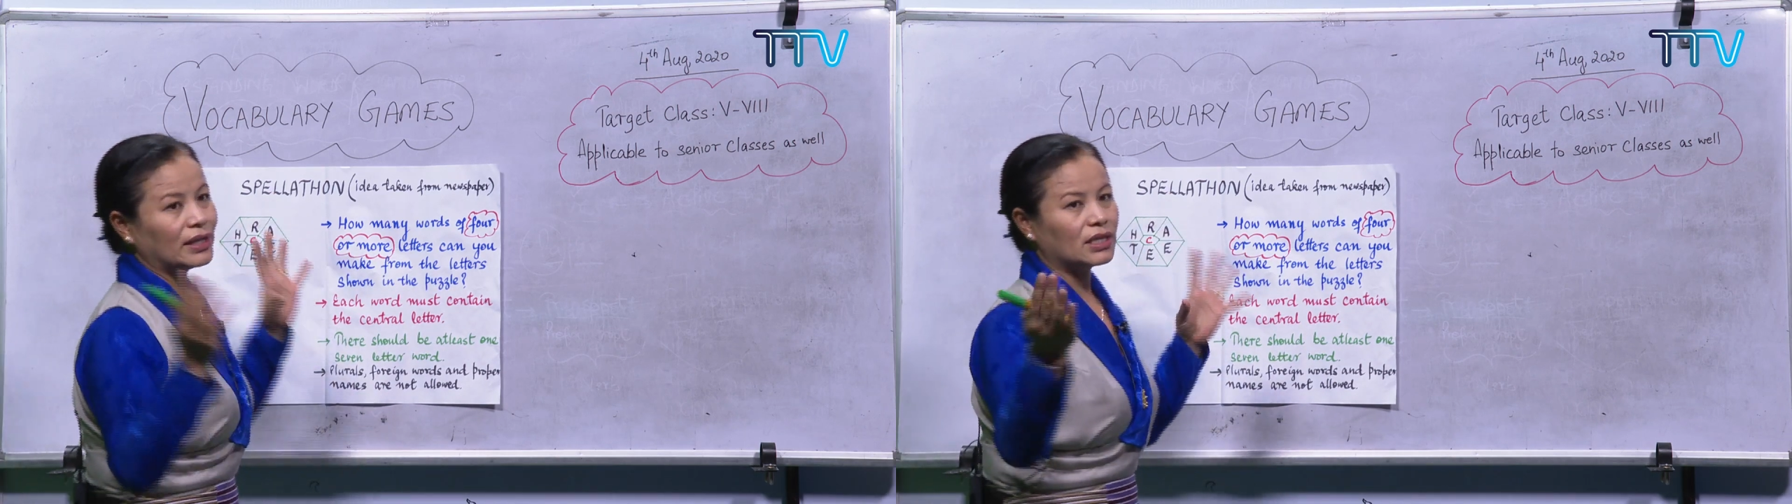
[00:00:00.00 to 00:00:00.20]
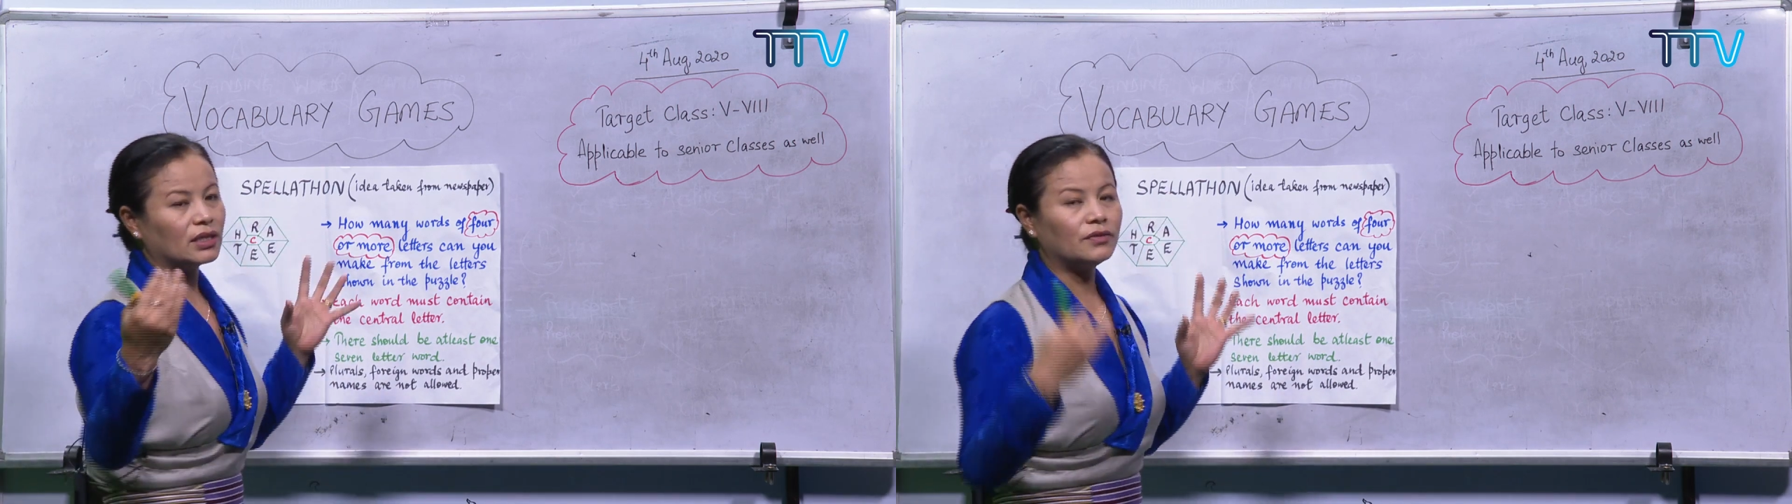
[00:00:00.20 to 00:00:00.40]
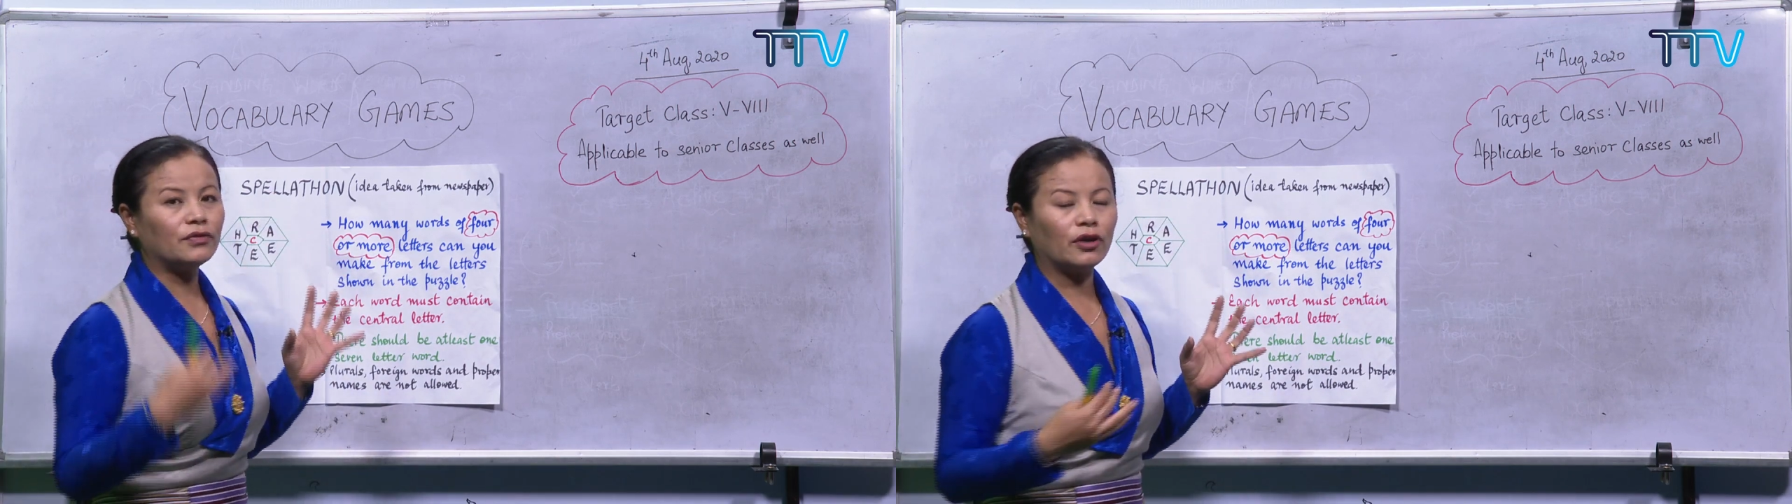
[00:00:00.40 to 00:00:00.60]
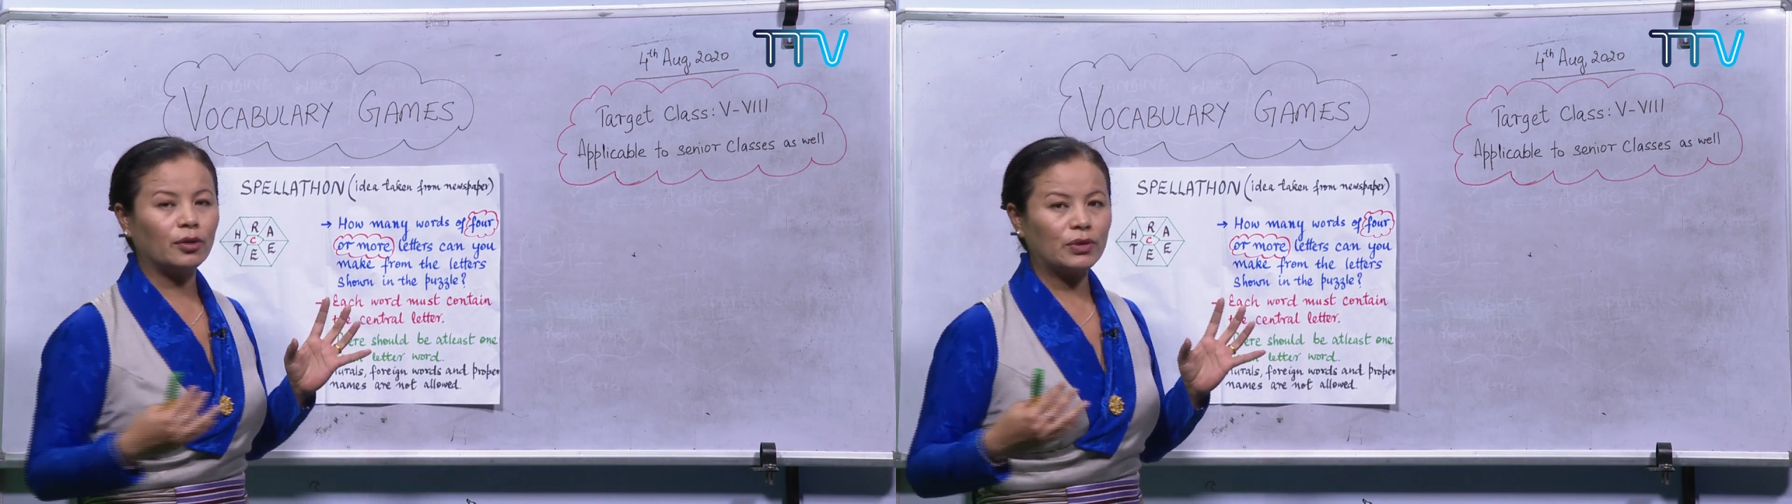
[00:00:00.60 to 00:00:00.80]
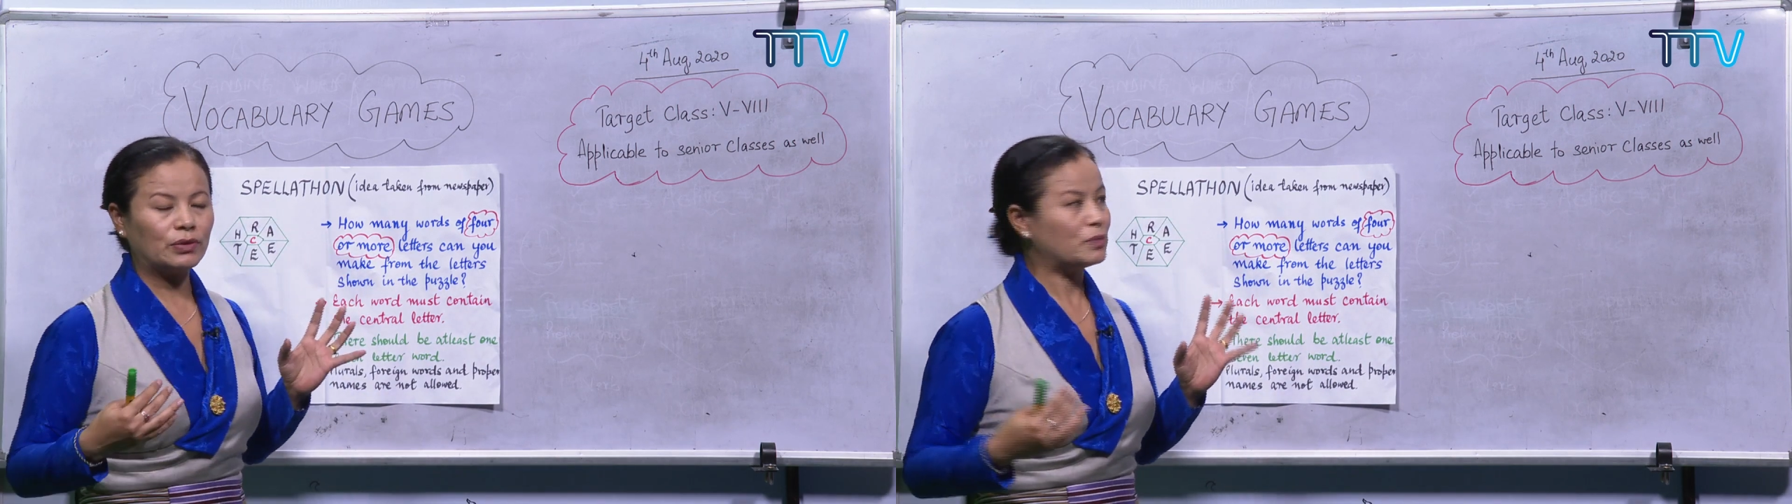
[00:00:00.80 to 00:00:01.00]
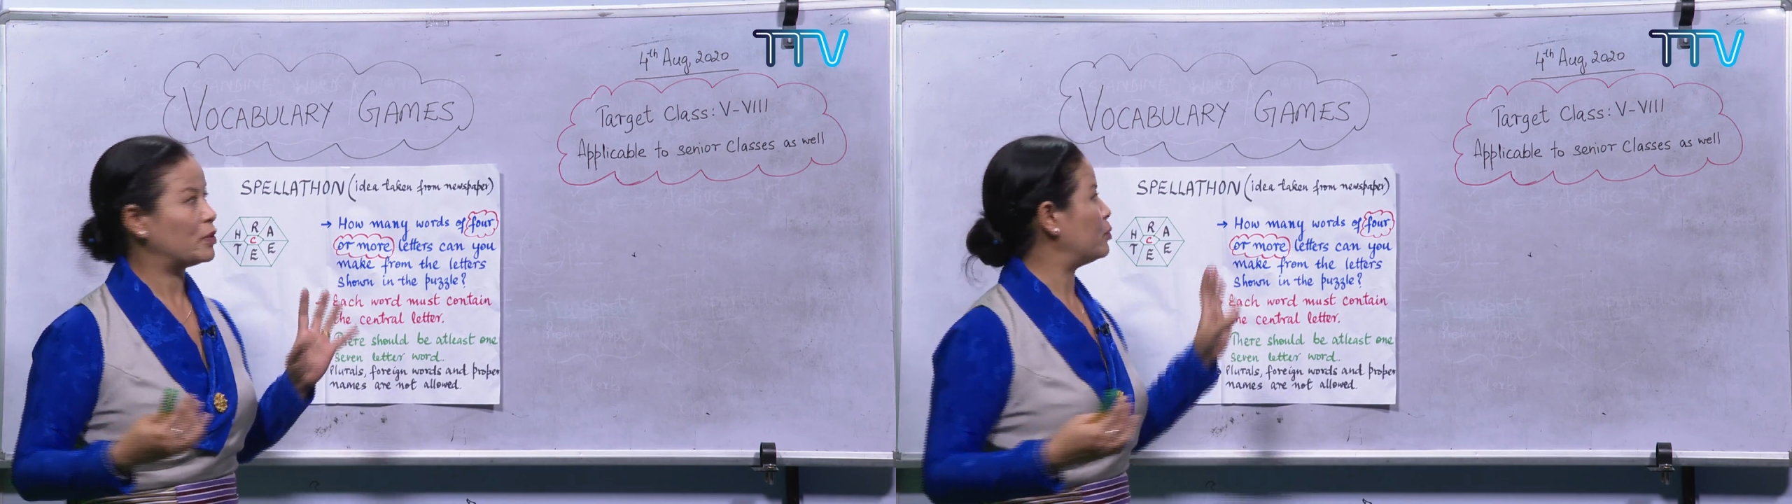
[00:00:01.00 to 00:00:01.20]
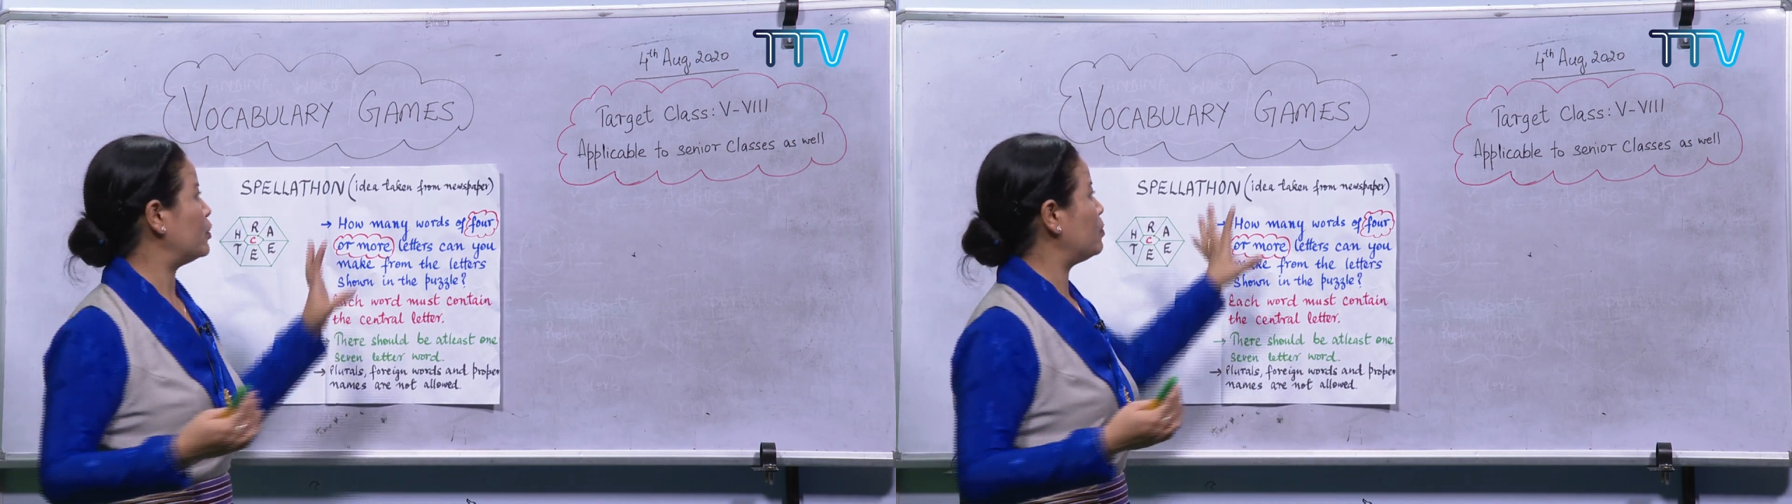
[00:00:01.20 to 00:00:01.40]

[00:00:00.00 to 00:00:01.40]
taken from newspaper,